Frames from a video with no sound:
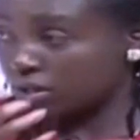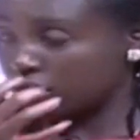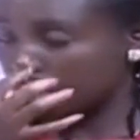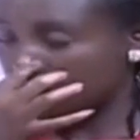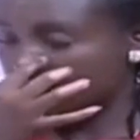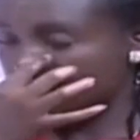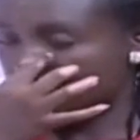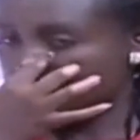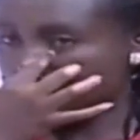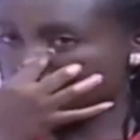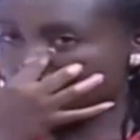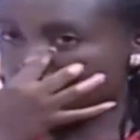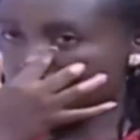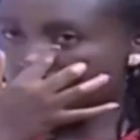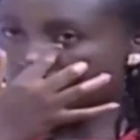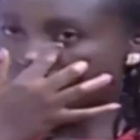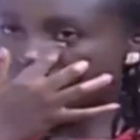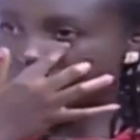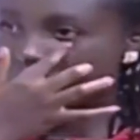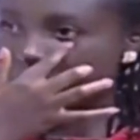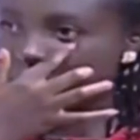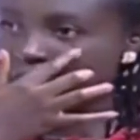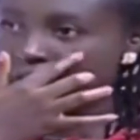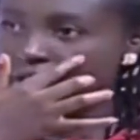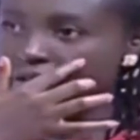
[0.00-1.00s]
Yes,
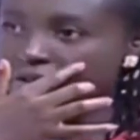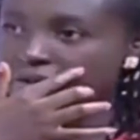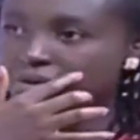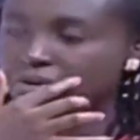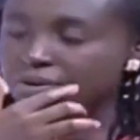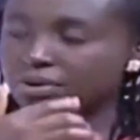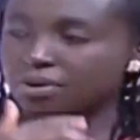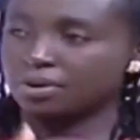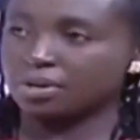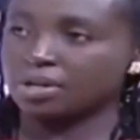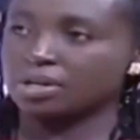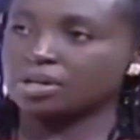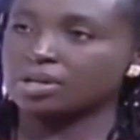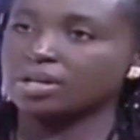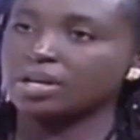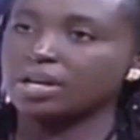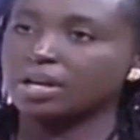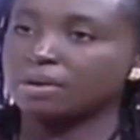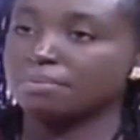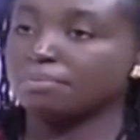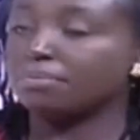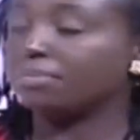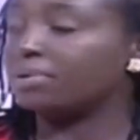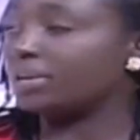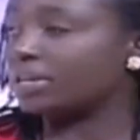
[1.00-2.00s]
They are uh,
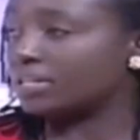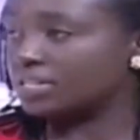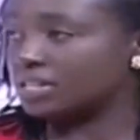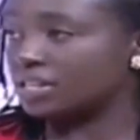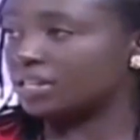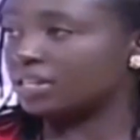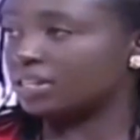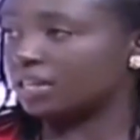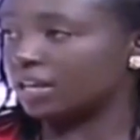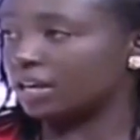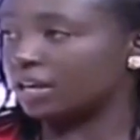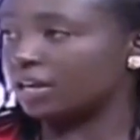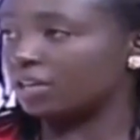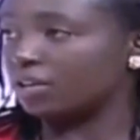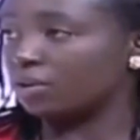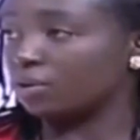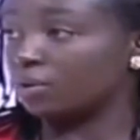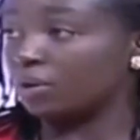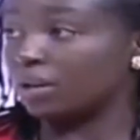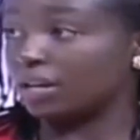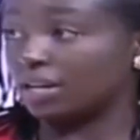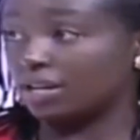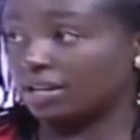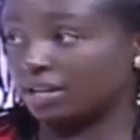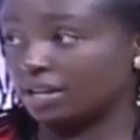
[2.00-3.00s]
embracing the, the
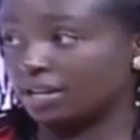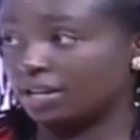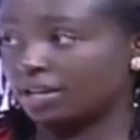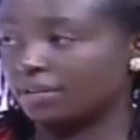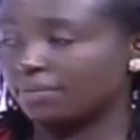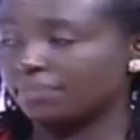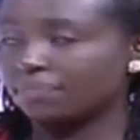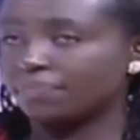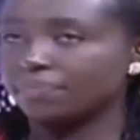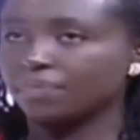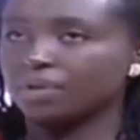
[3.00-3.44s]
whole idea.